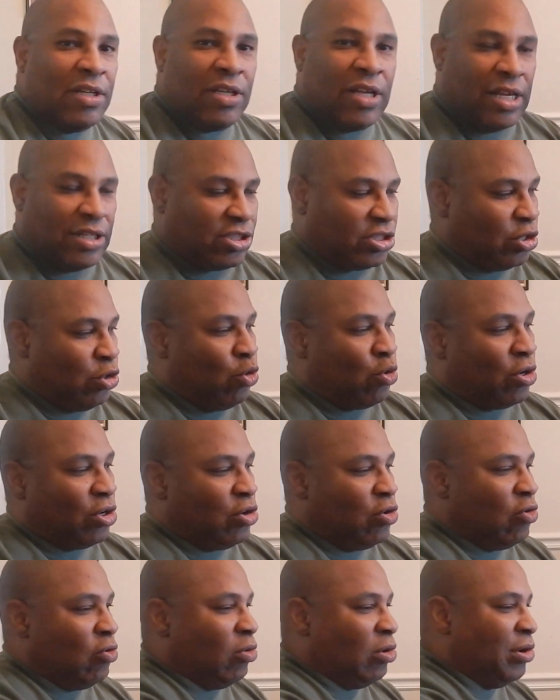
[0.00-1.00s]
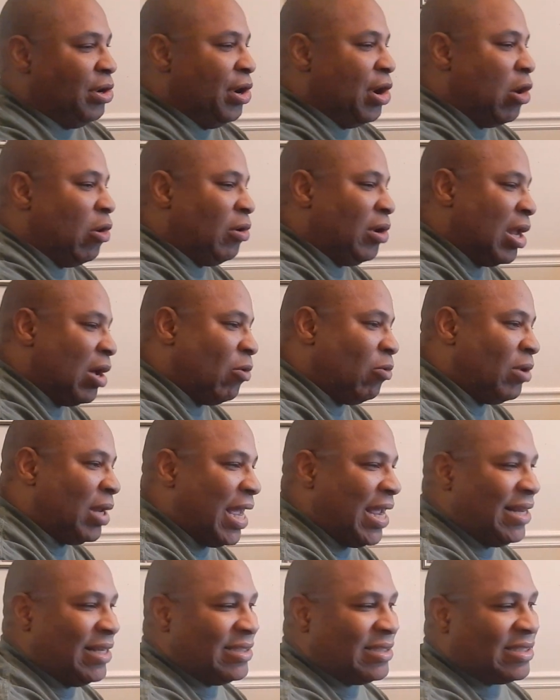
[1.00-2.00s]
And so you can do no low
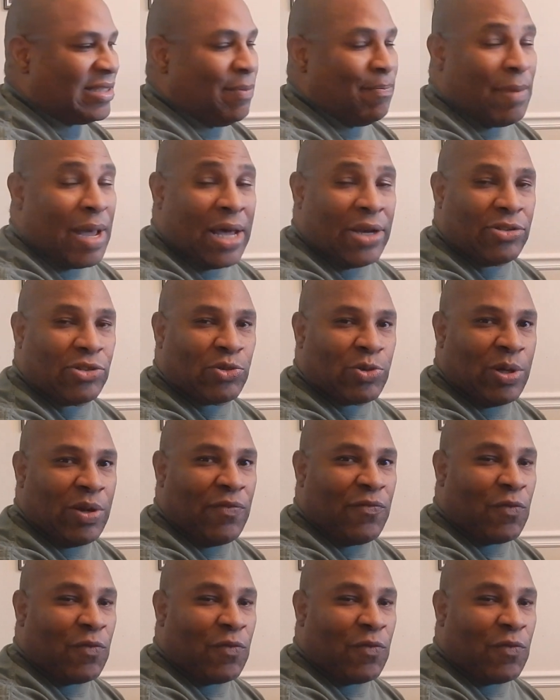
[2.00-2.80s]
latency monitoring